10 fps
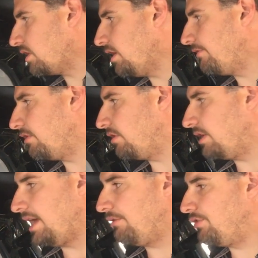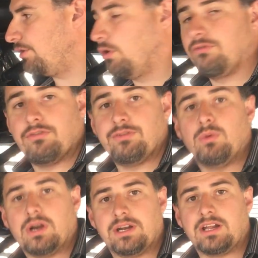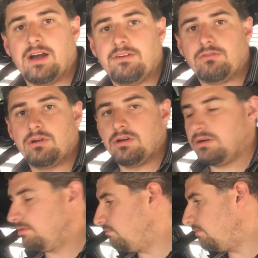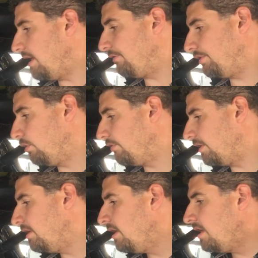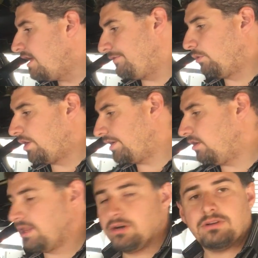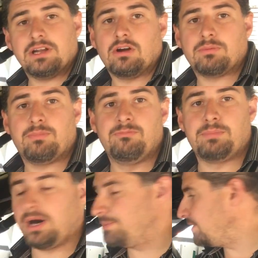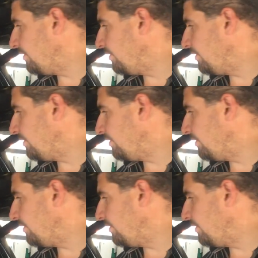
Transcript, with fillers: will cover everything over if you wanted to cover everything over. If you want it all out, it all pops